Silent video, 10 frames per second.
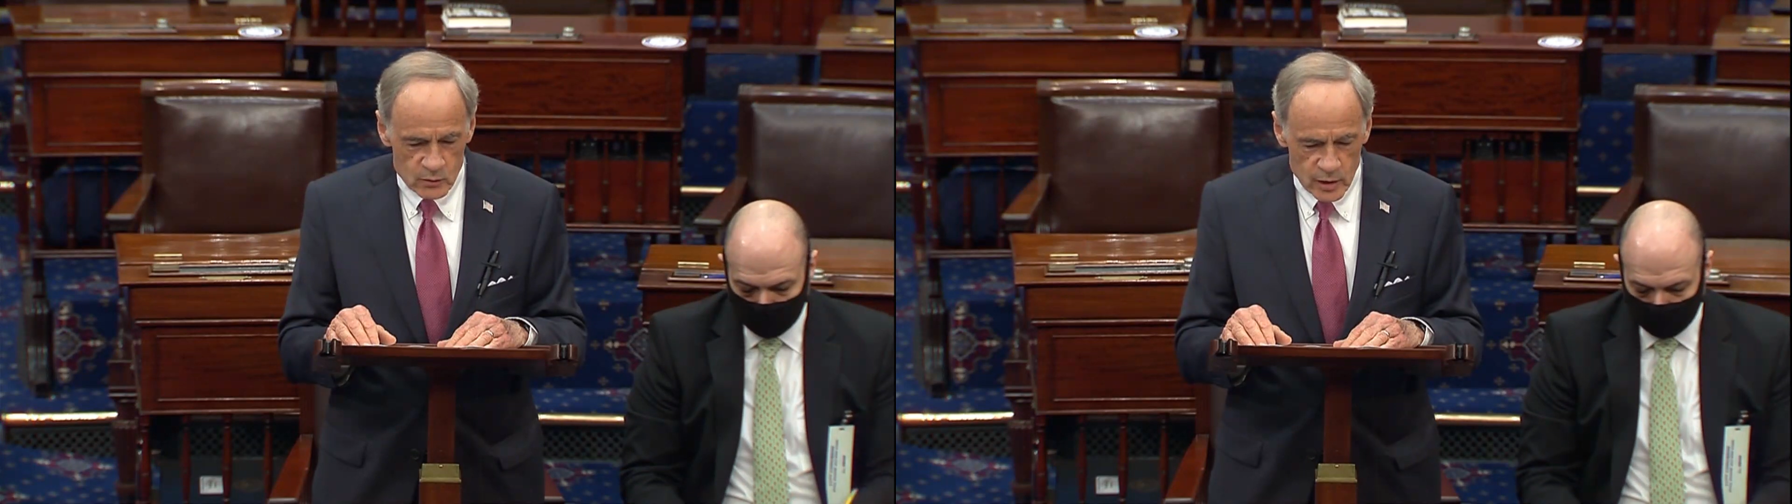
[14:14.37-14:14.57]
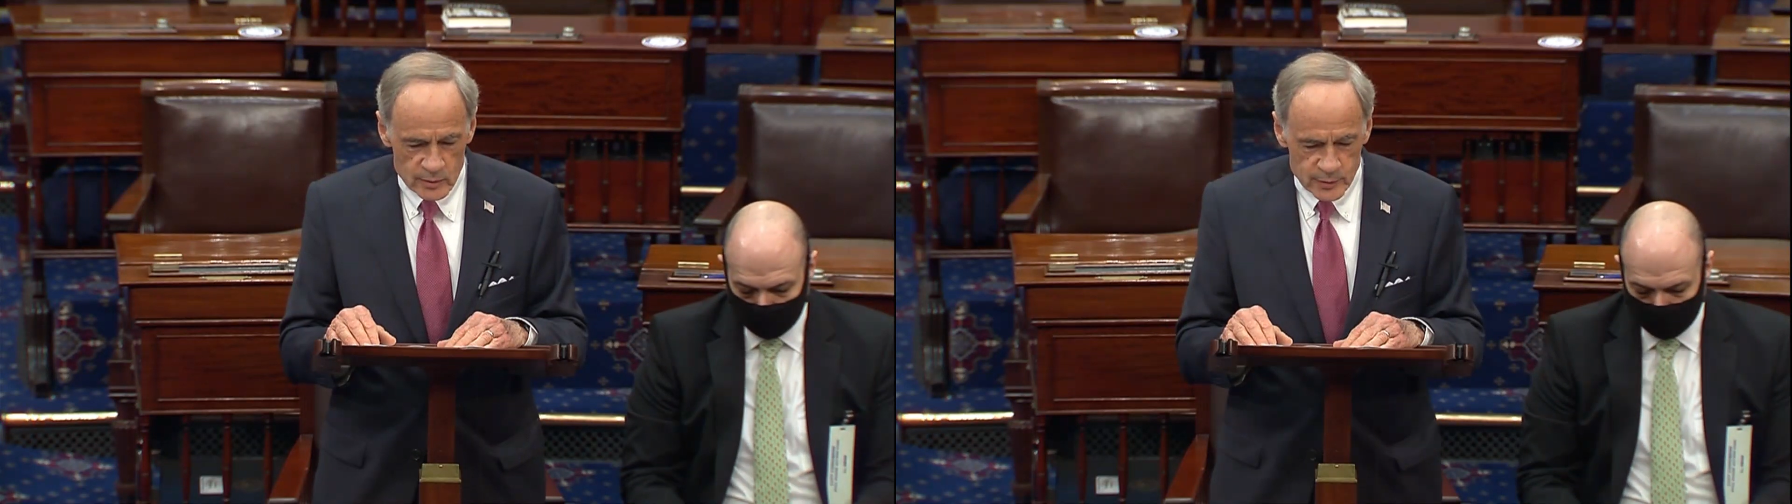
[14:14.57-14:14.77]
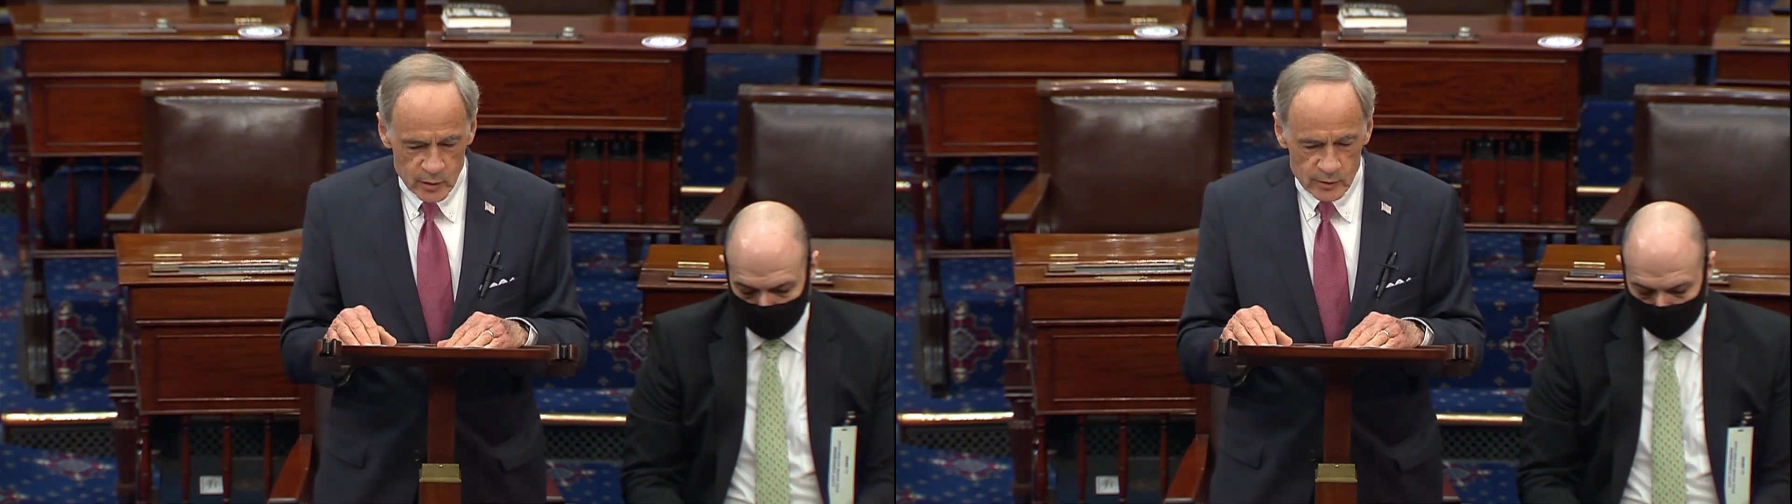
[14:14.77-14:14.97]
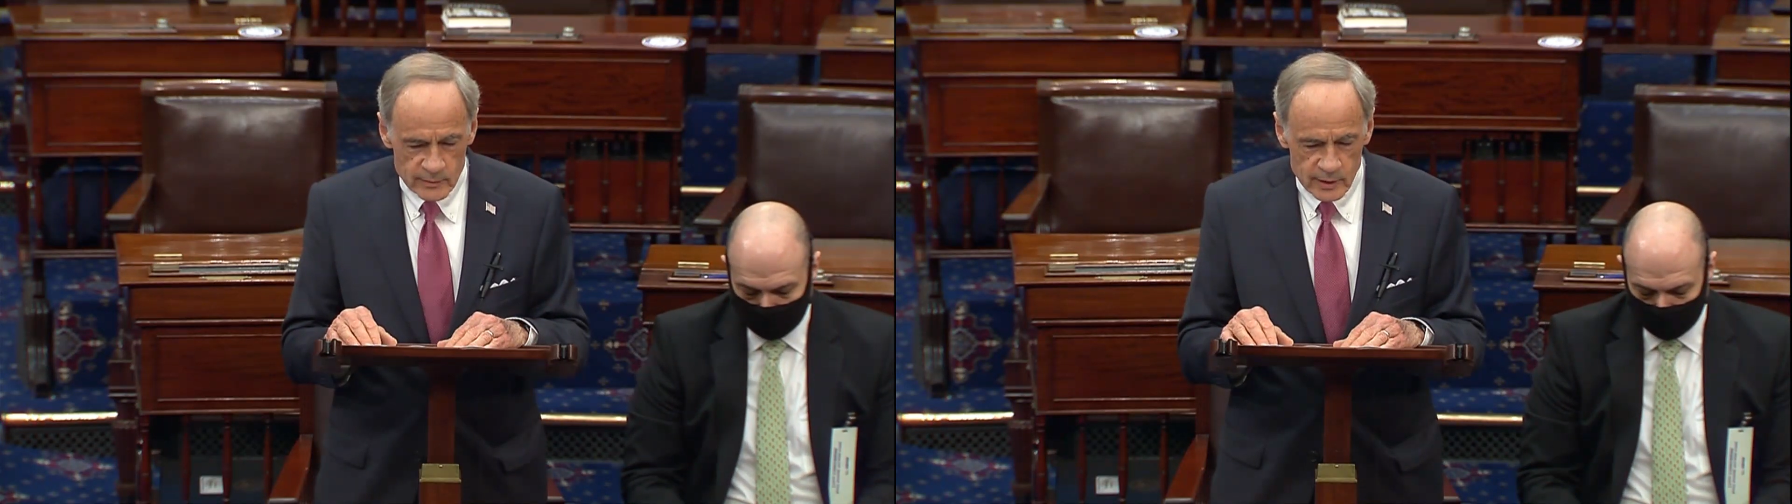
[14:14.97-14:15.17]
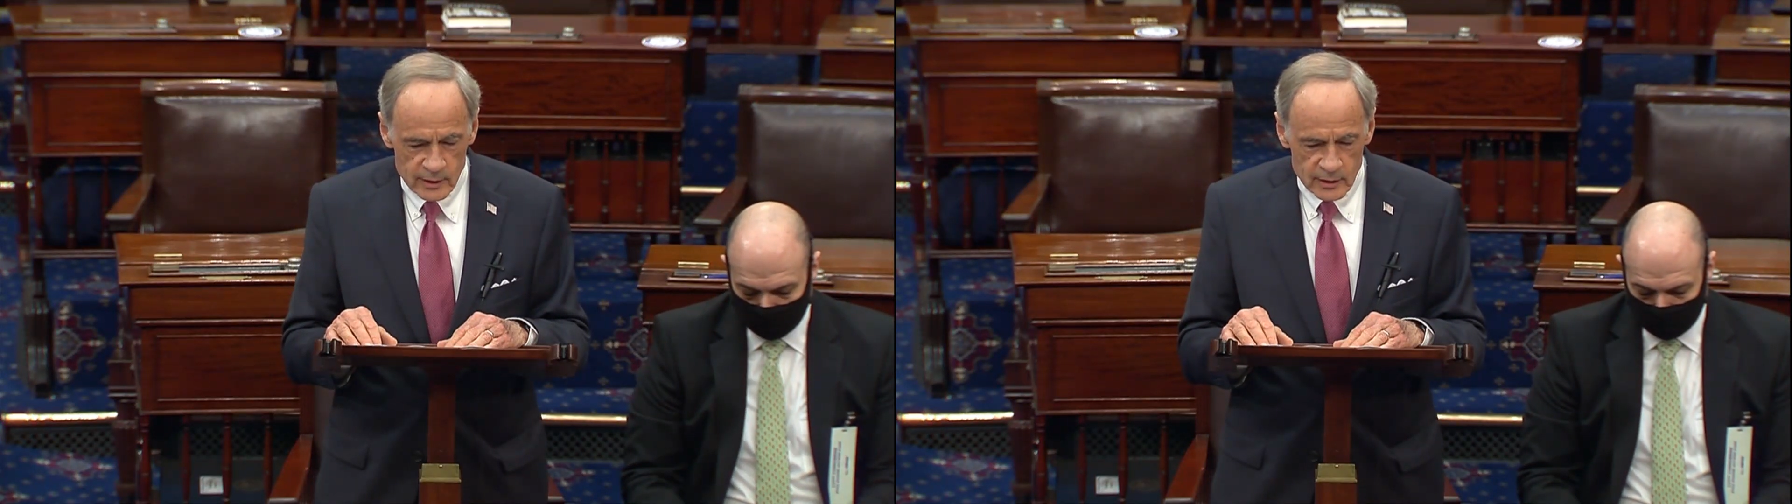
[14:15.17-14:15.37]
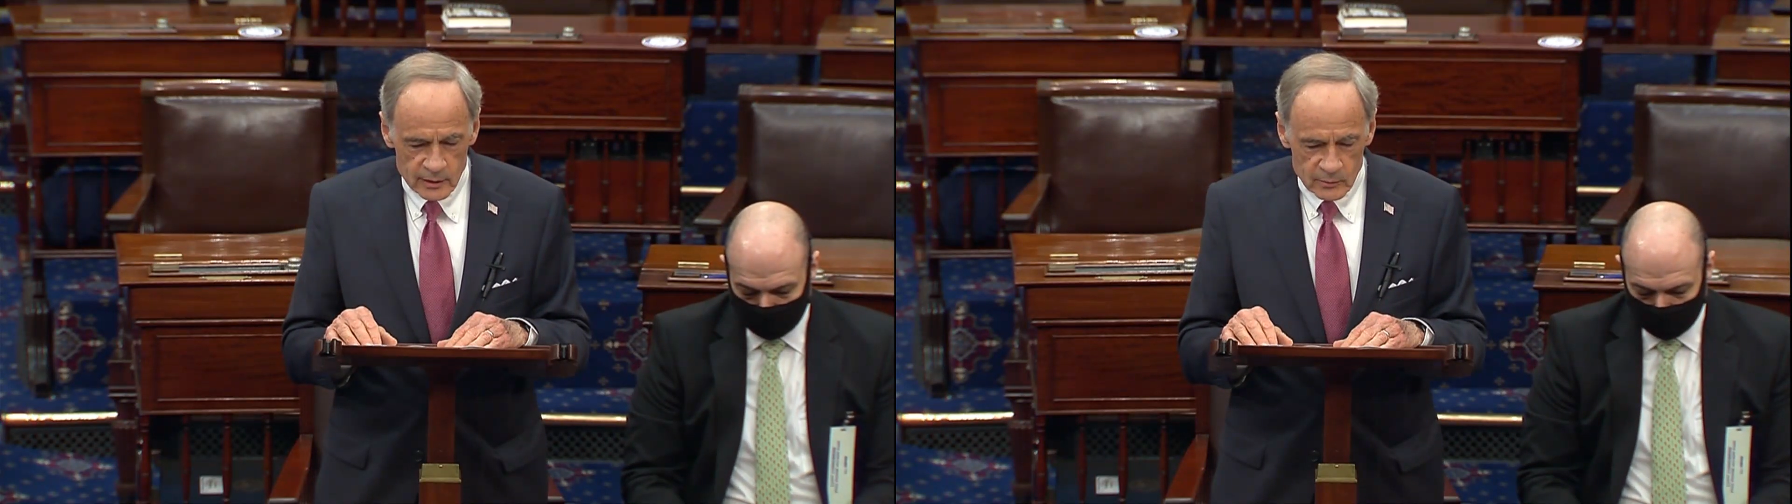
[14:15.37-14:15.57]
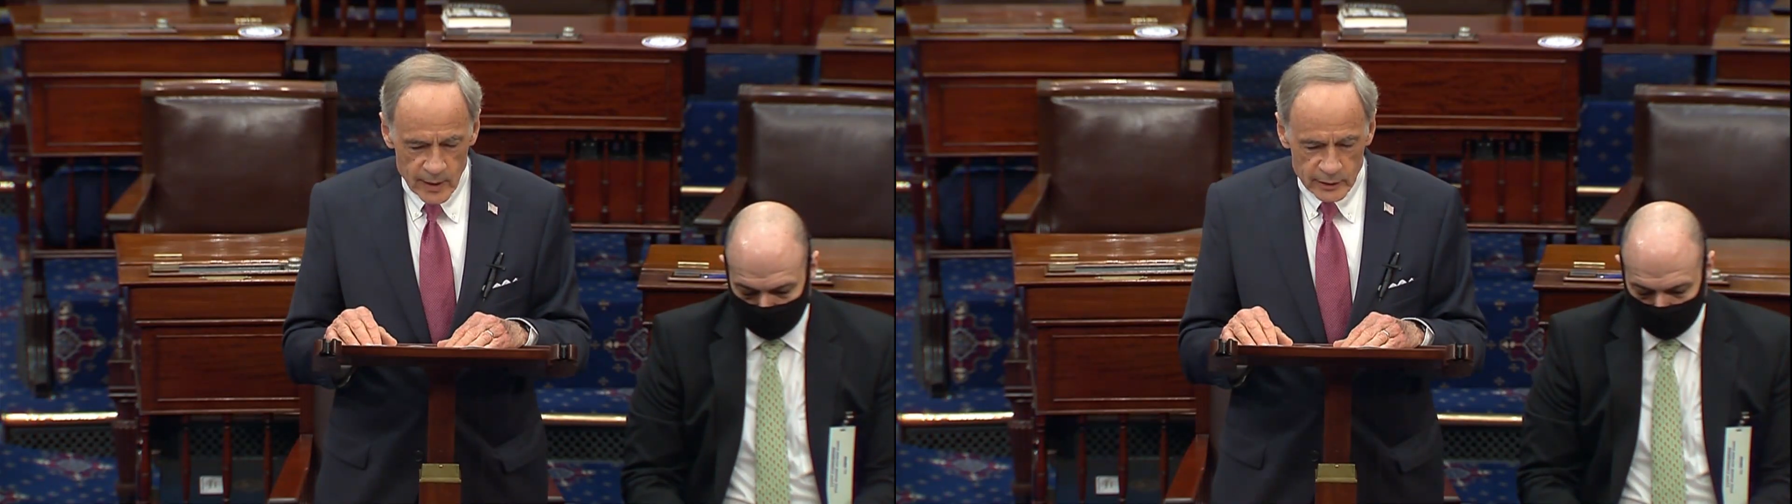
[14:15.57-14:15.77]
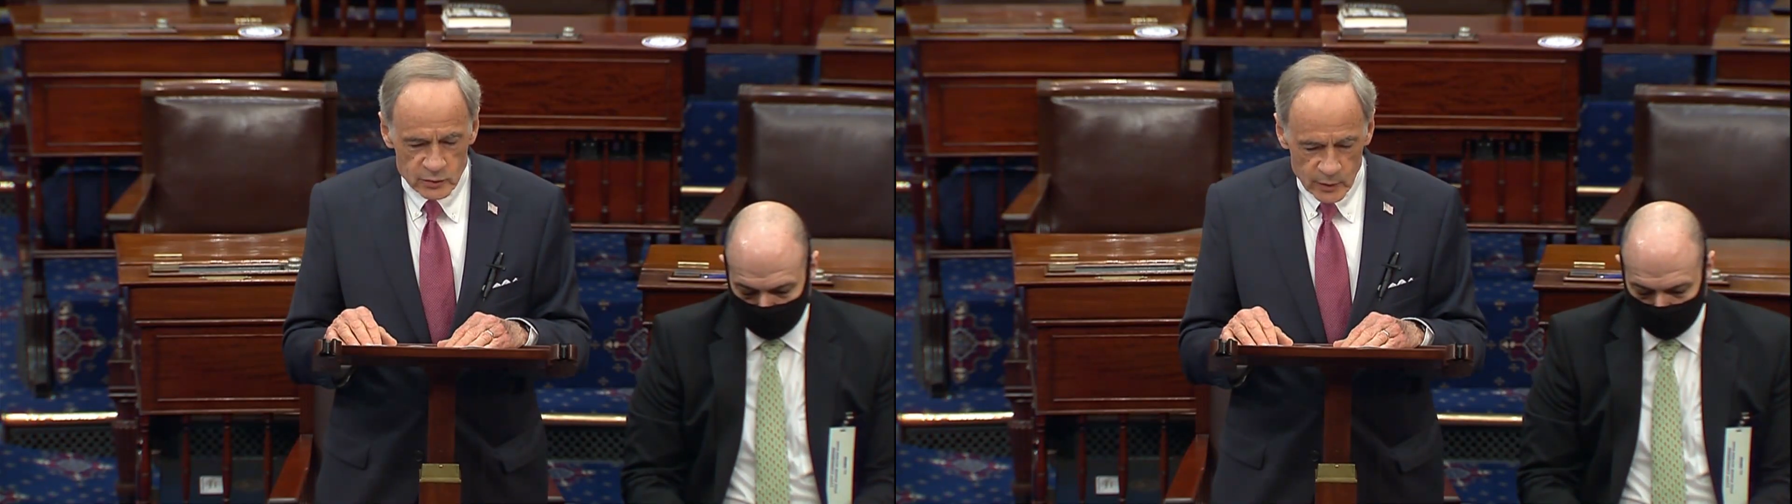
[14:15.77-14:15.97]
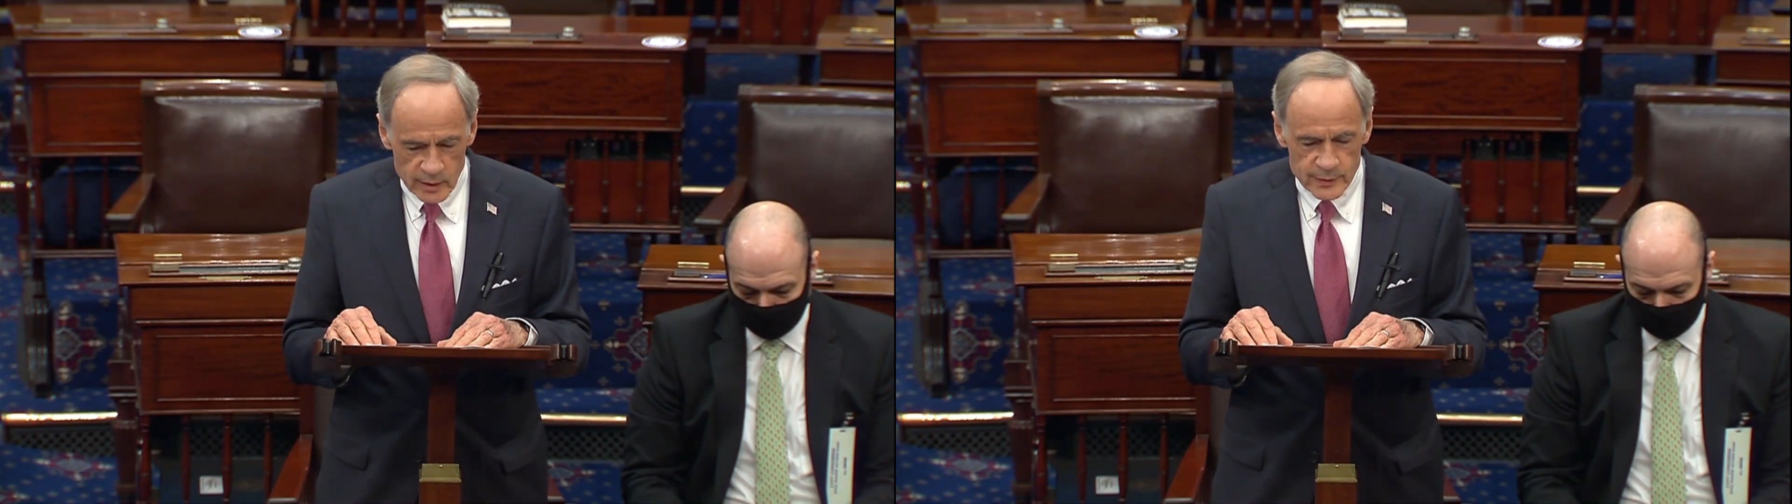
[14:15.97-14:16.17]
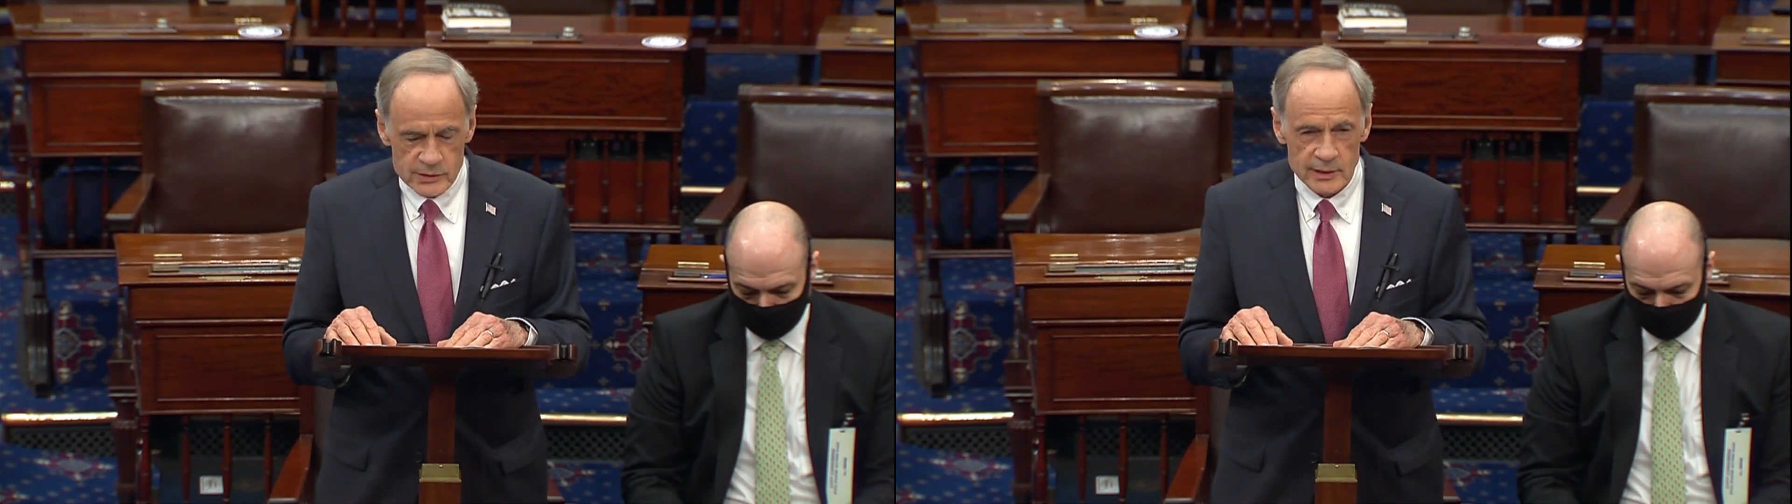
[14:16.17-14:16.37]
water program by
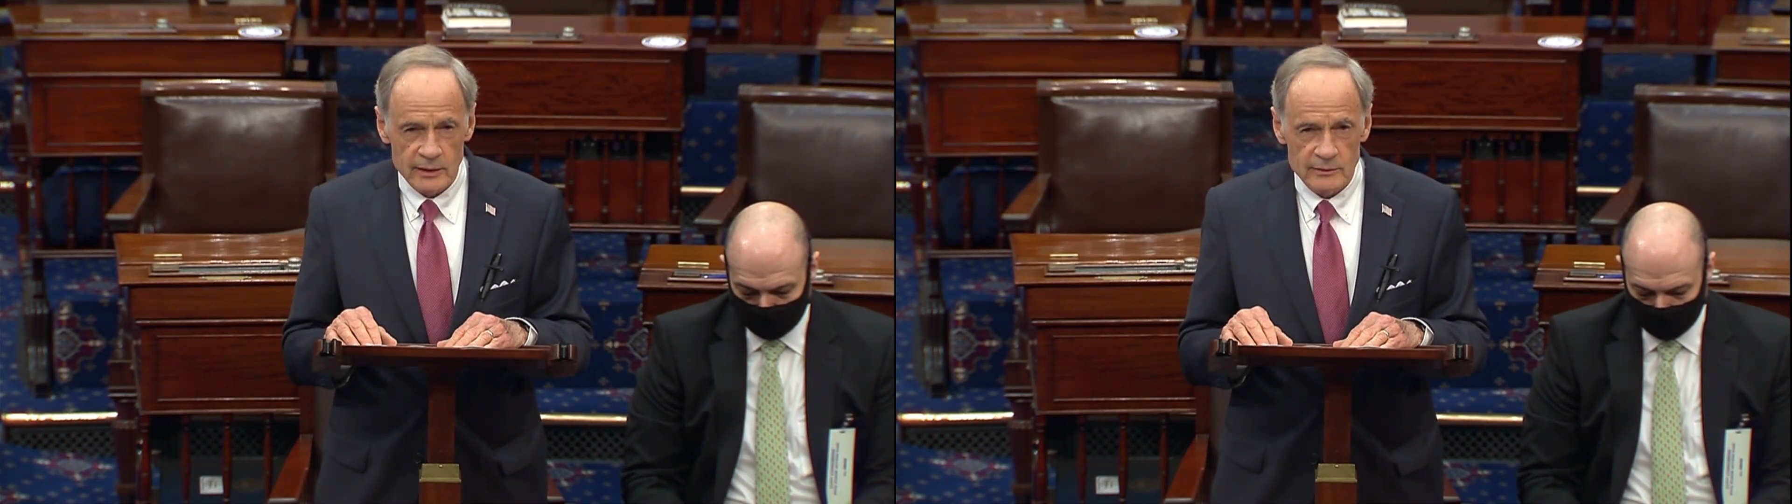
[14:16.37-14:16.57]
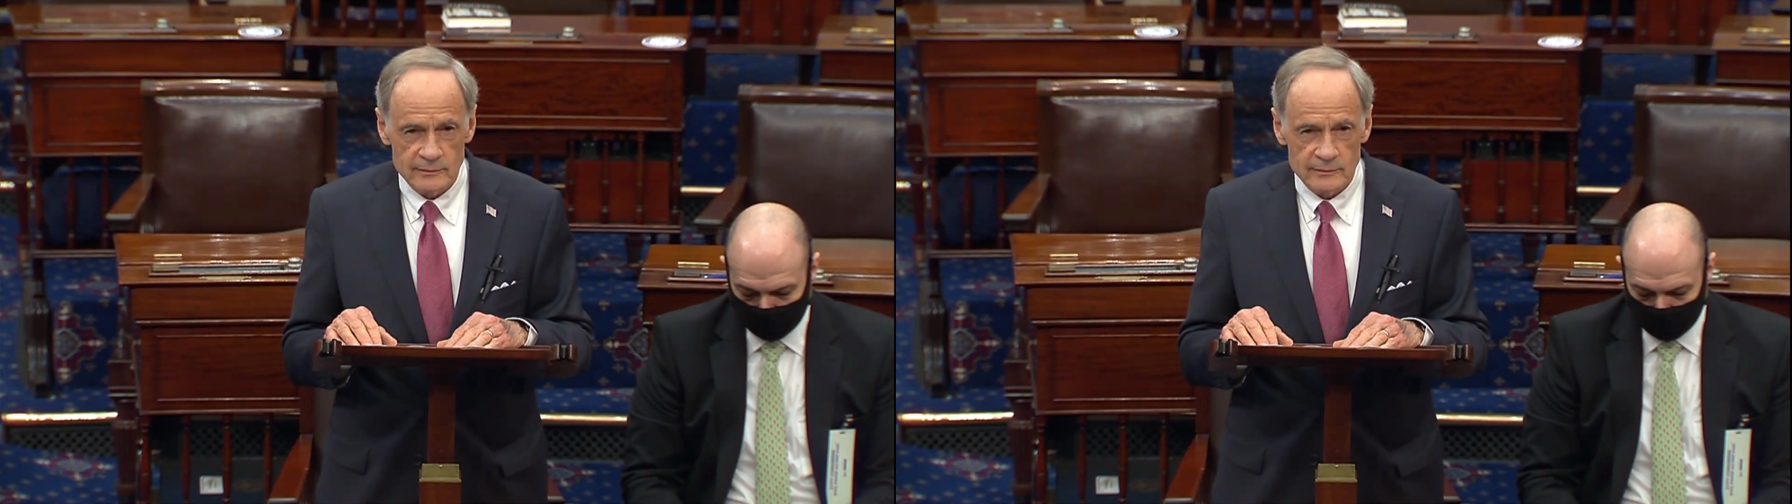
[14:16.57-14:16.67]
20%